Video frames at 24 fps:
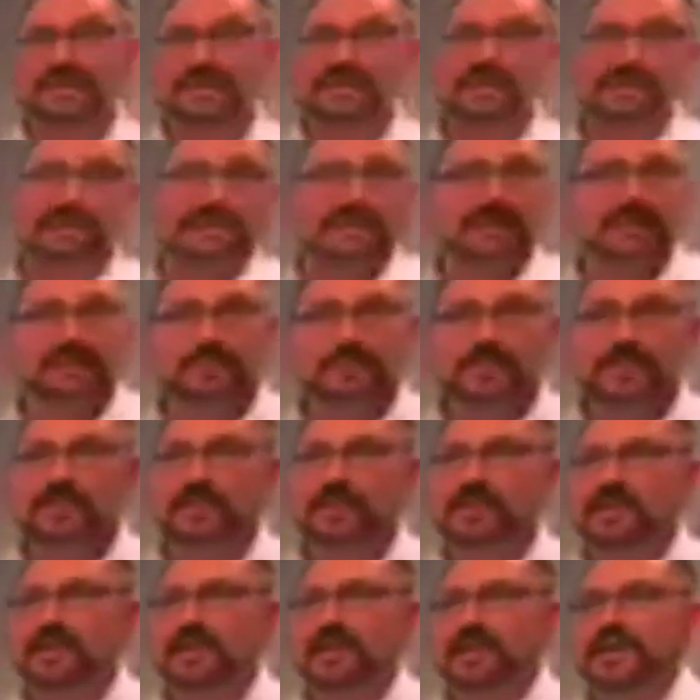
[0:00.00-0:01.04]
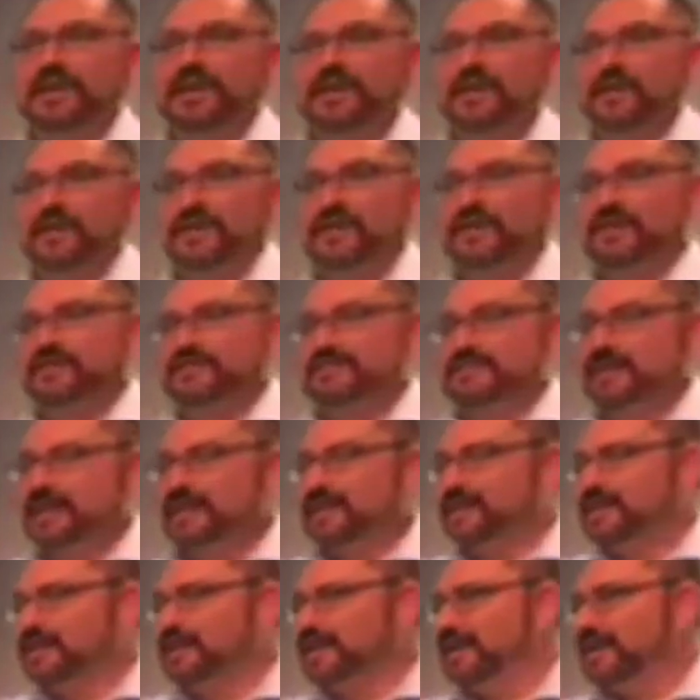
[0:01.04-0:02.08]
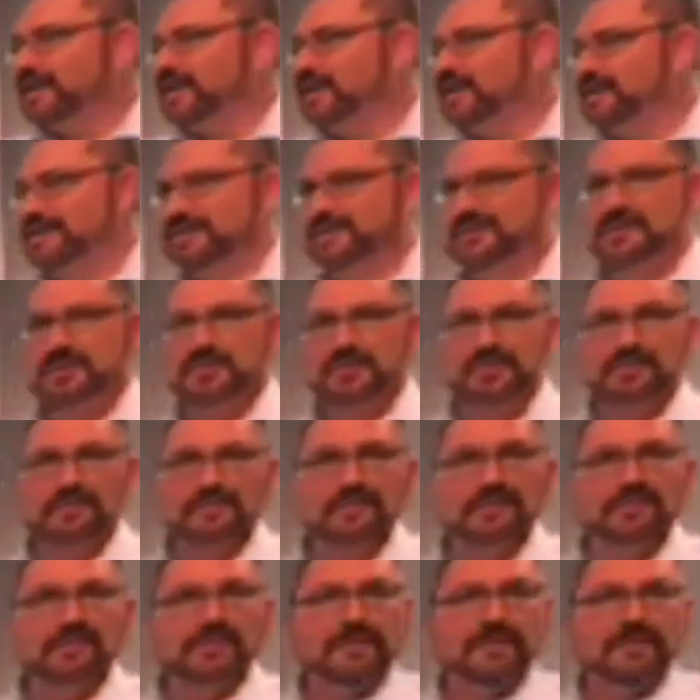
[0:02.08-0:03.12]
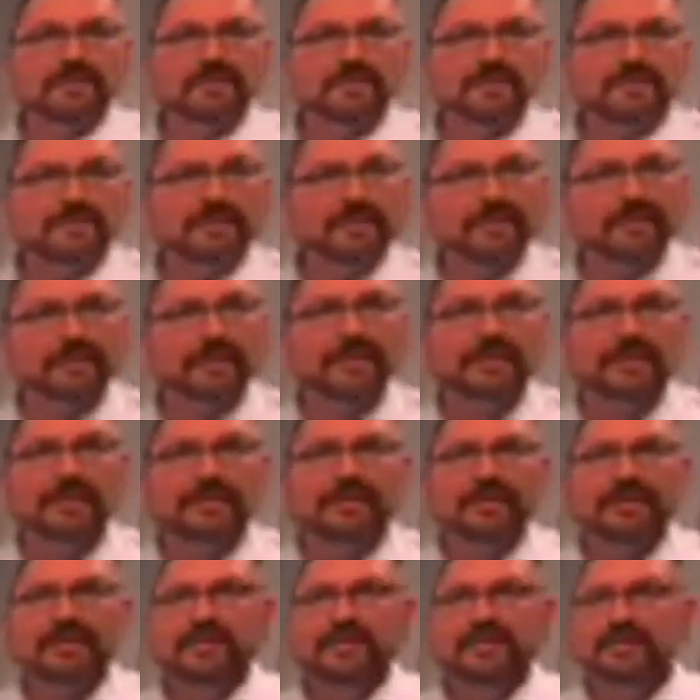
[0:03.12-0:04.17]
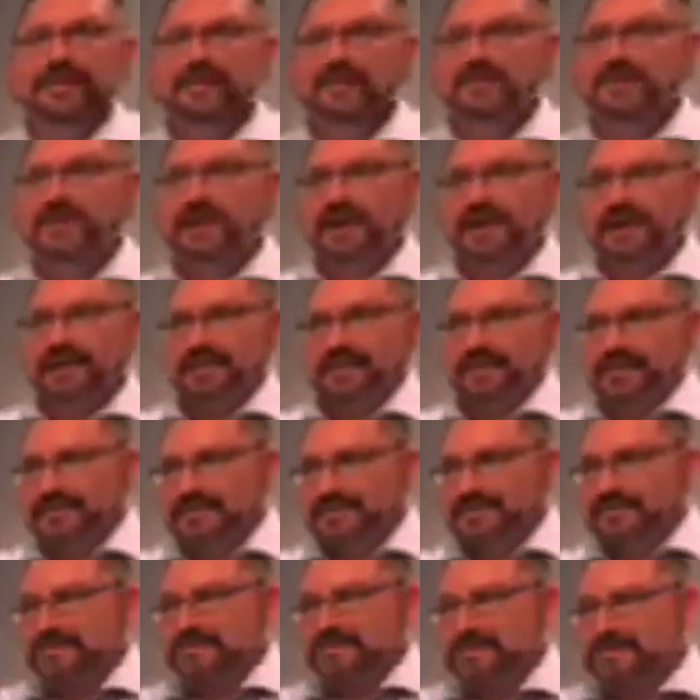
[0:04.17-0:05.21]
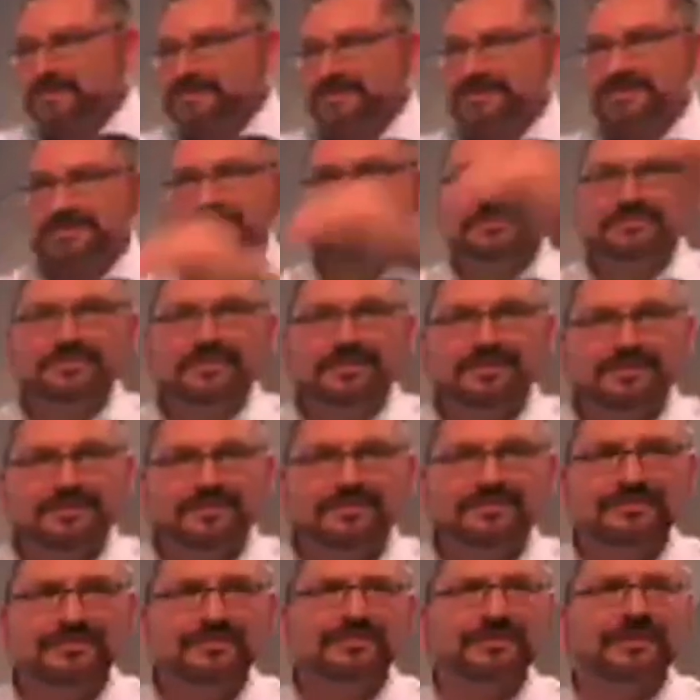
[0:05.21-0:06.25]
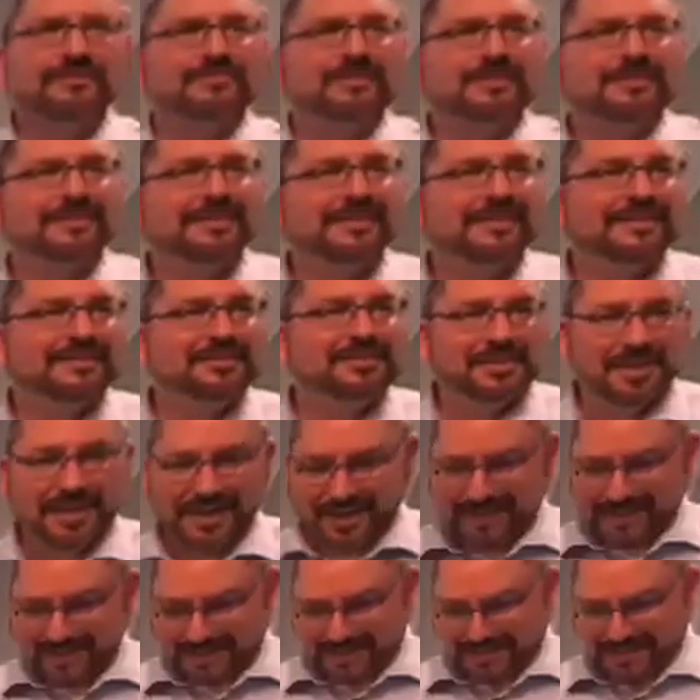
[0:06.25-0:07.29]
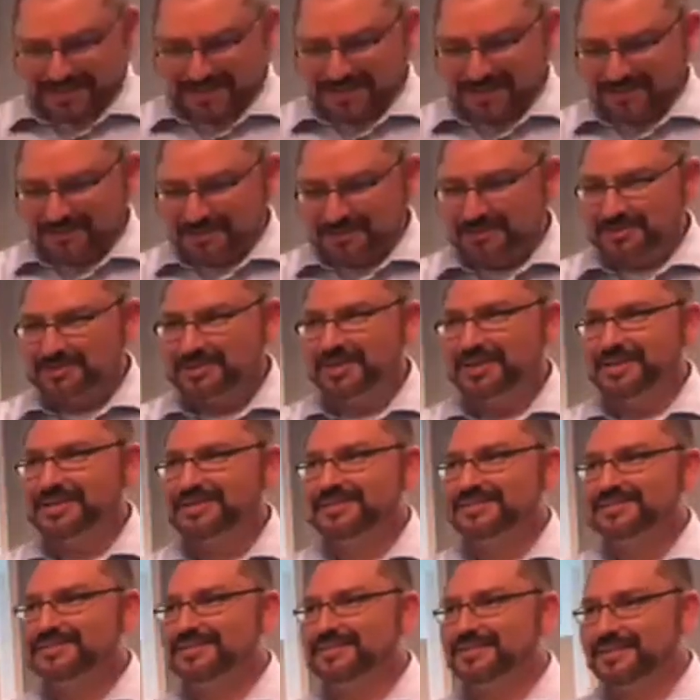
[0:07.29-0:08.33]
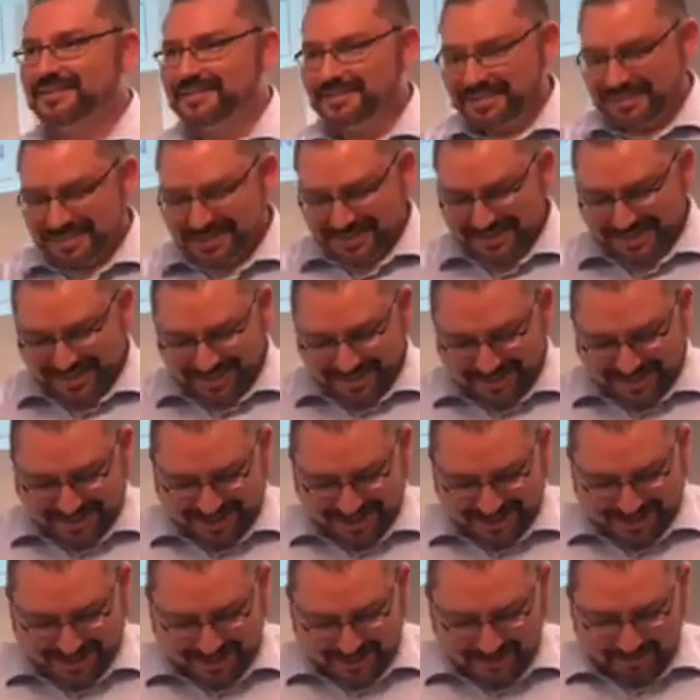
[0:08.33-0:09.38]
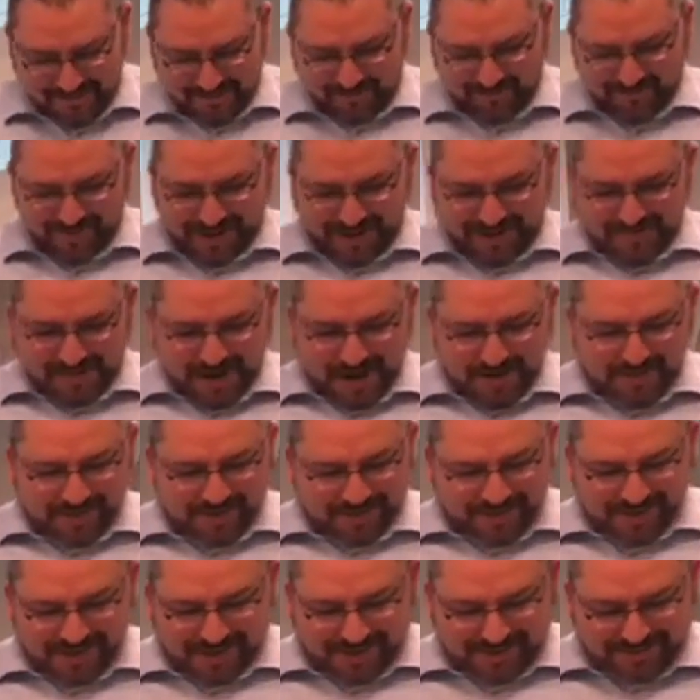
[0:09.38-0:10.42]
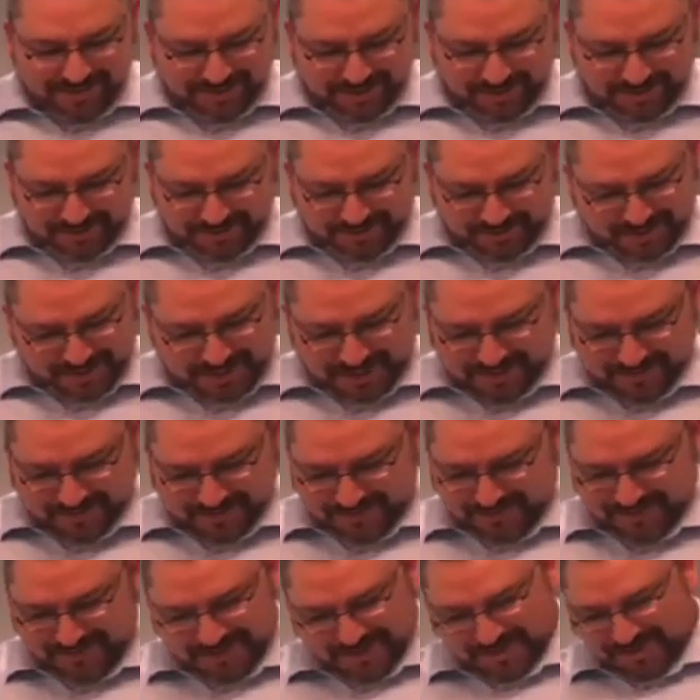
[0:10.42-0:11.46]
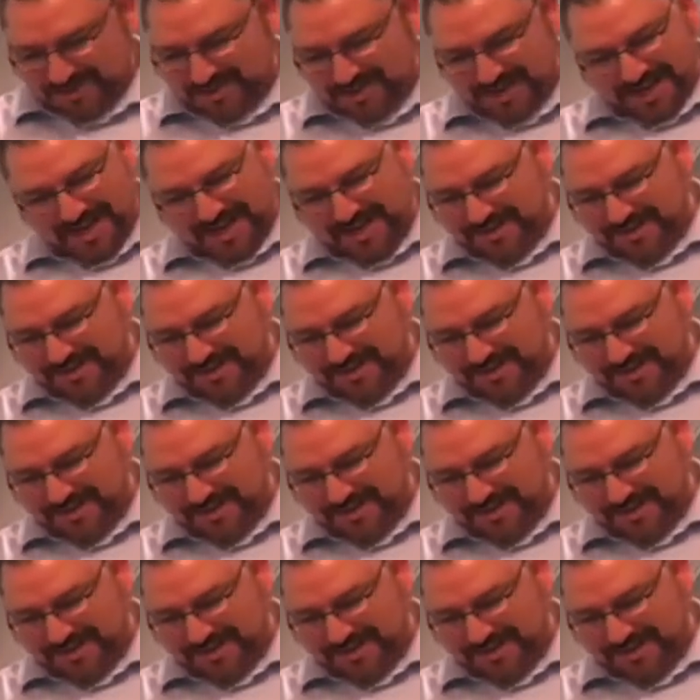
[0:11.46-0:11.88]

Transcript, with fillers: we get enlightenment, and then it's kind of like, you know, the little kid singing, you know, hide it under a bushel. No, I'm going to let it shine. You know, that little song you sing uh, in Bible class or whatever, church